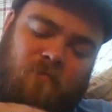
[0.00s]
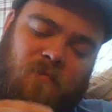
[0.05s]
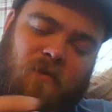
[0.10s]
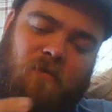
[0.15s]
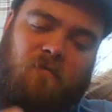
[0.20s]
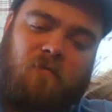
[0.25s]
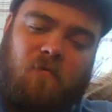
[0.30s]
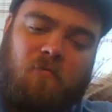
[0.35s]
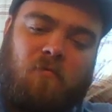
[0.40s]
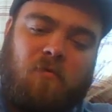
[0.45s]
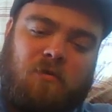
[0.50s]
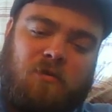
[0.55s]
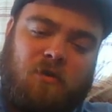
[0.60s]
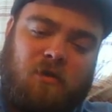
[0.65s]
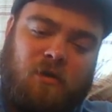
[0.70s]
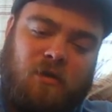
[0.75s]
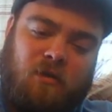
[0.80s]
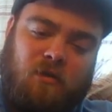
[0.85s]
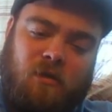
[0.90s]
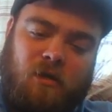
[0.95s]
if you once you
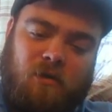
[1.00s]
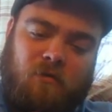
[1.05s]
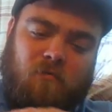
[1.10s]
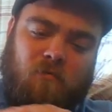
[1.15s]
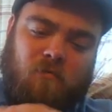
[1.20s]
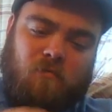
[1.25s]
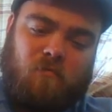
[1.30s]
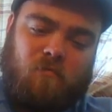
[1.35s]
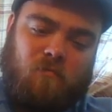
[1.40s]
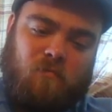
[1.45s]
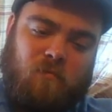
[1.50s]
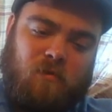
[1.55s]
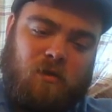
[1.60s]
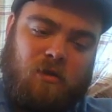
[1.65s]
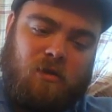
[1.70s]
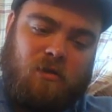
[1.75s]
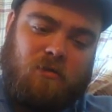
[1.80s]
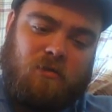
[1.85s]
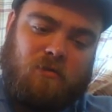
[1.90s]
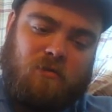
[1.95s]
get like
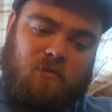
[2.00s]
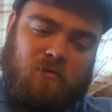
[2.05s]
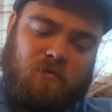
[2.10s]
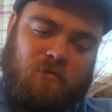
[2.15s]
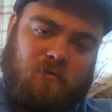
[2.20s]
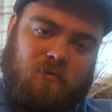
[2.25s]
these